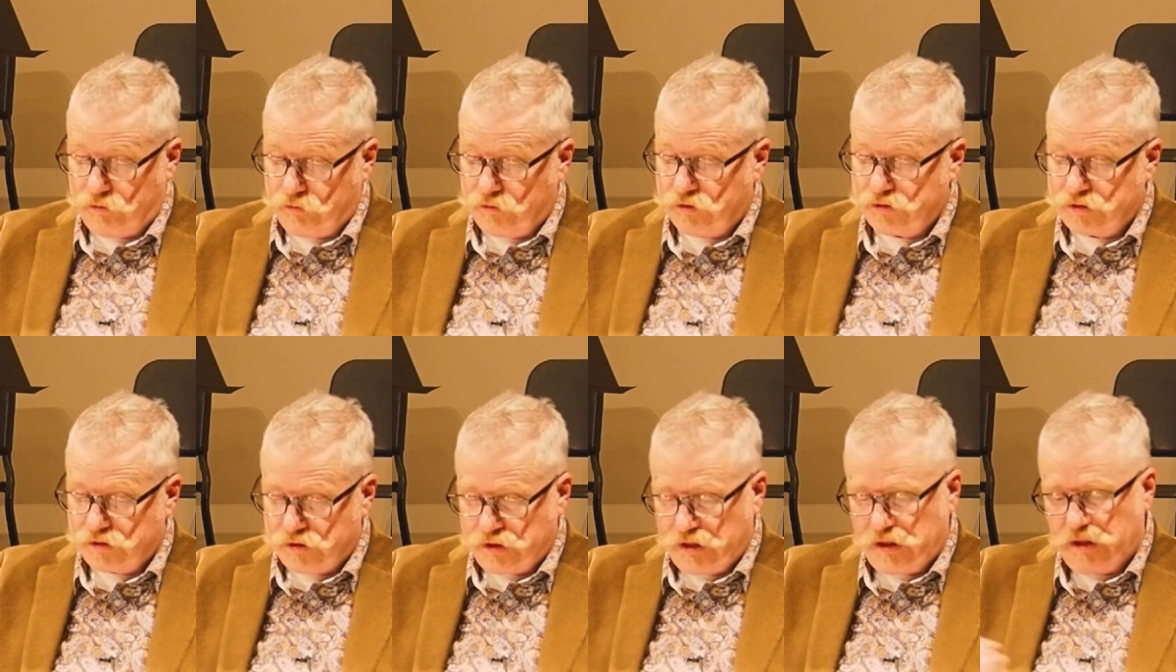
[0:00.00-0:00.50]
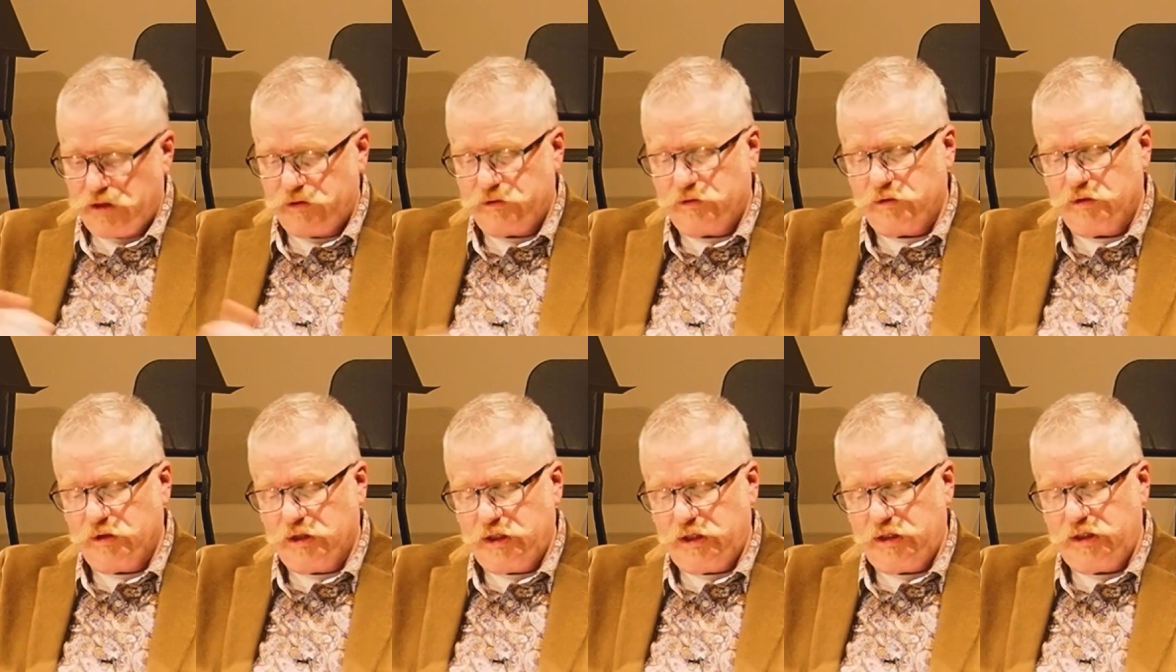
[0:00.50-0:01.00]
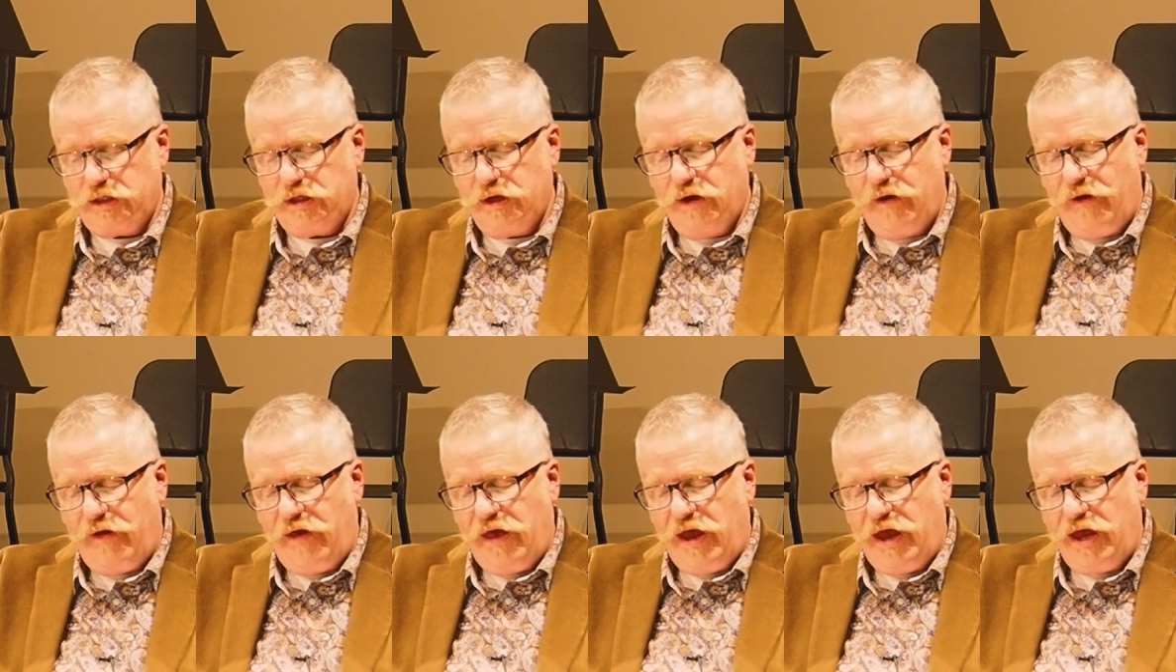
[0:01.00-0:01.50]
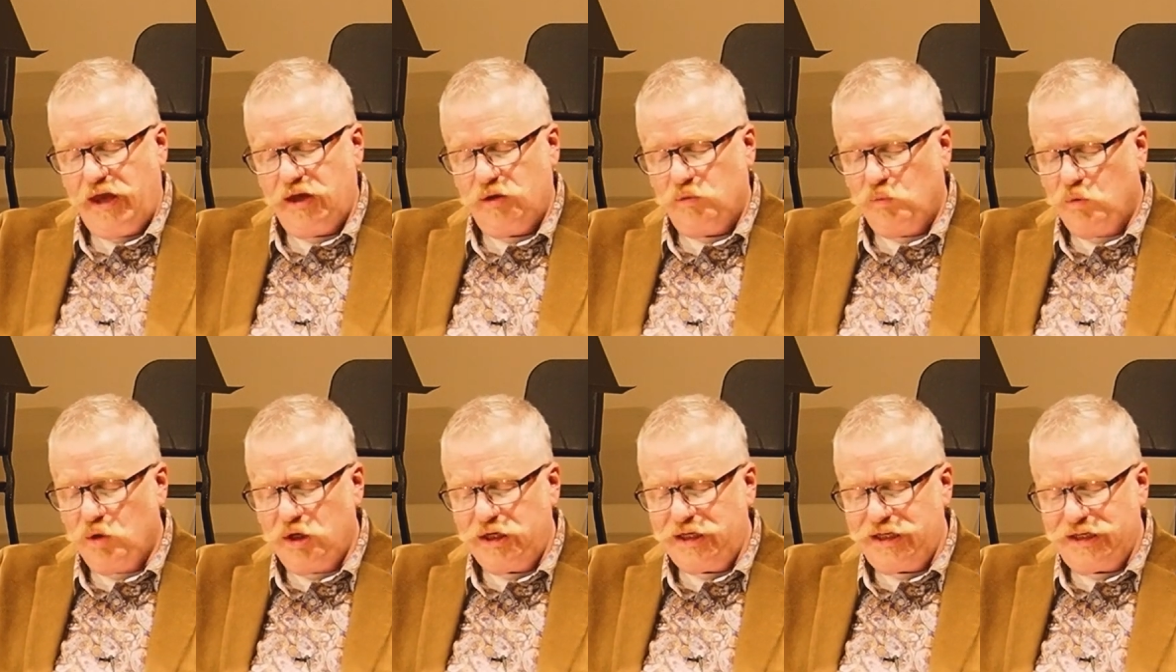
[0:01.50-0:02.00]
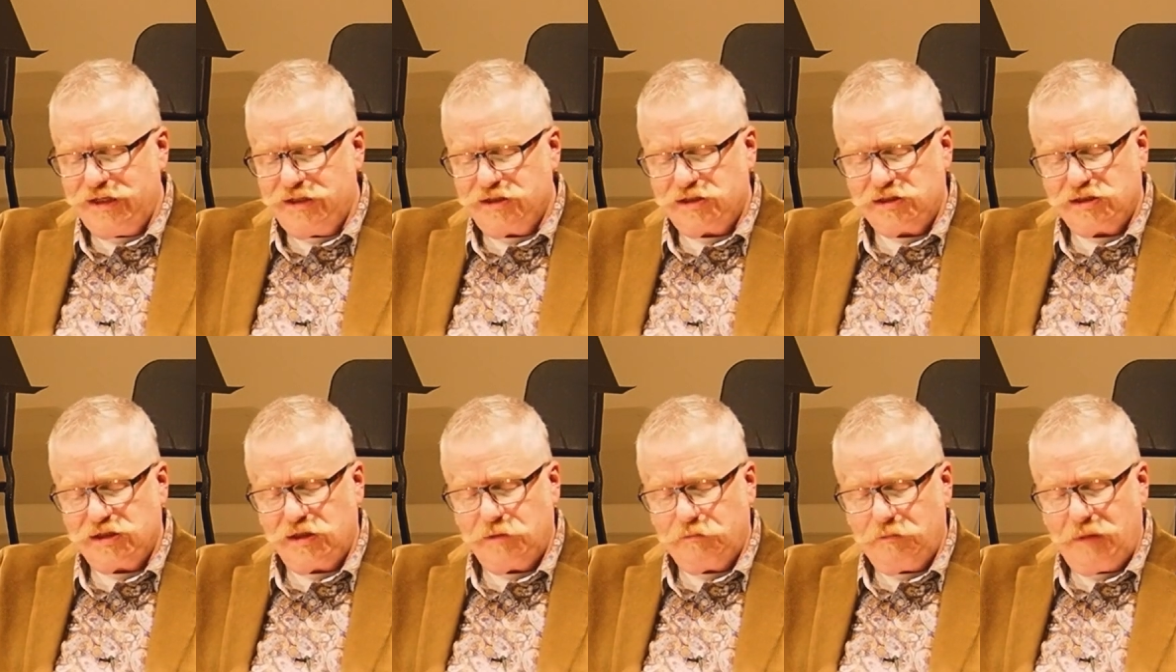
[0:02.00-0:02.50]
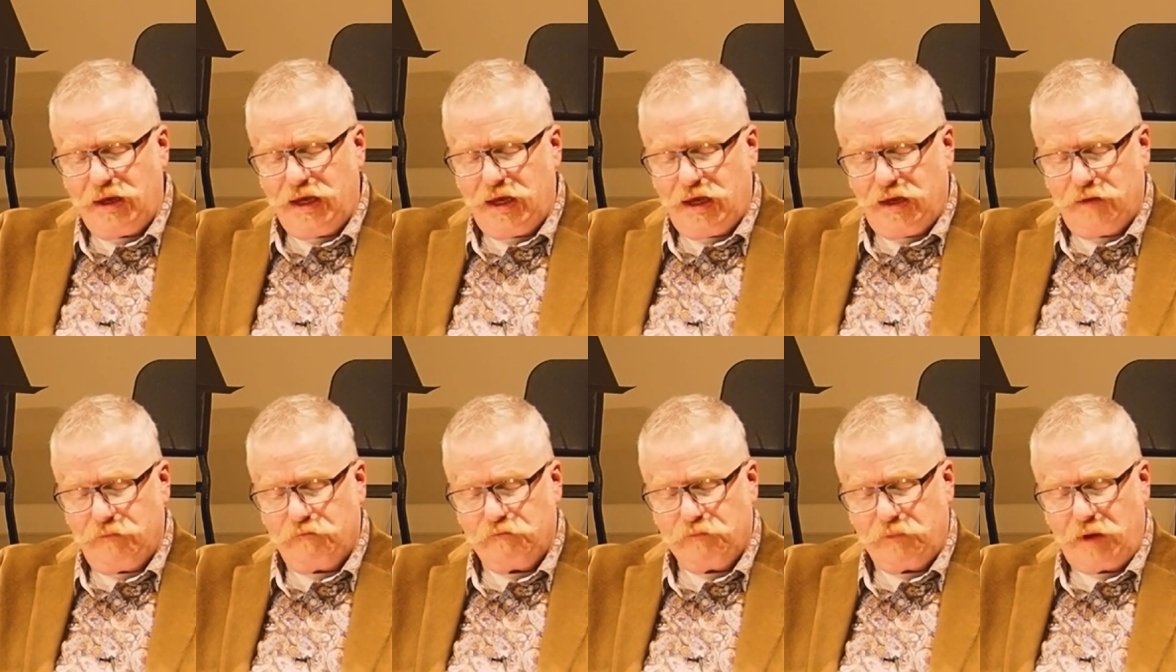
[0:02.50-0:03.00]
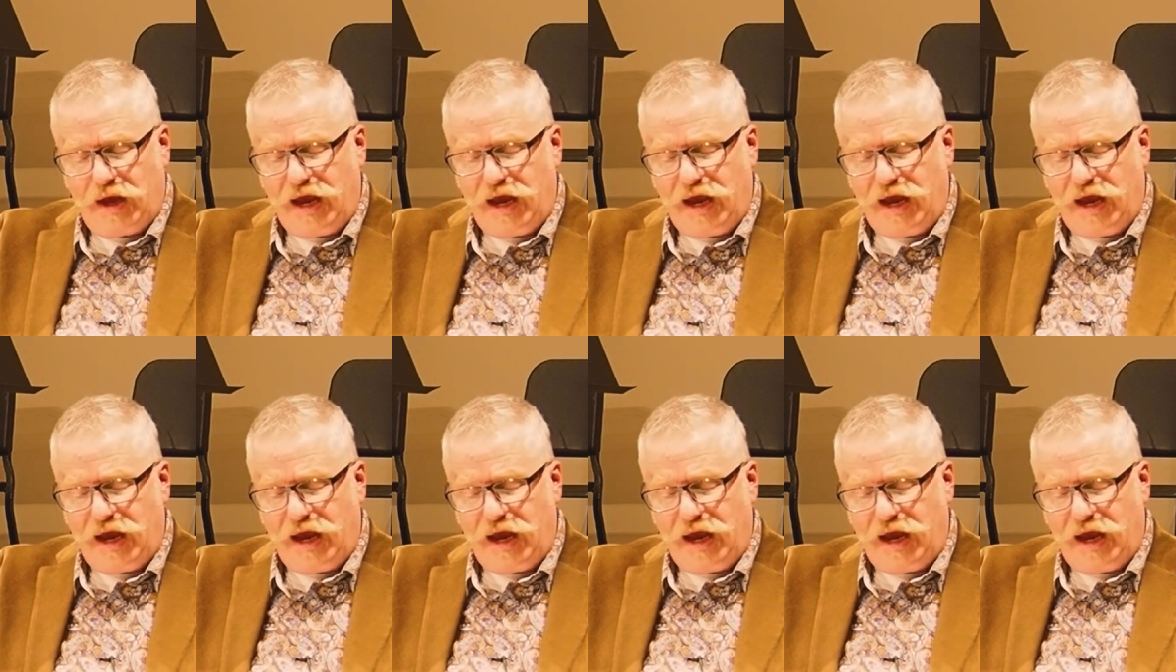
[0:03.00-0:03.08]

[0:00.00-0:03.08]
was the other lady, and 1 innocent man.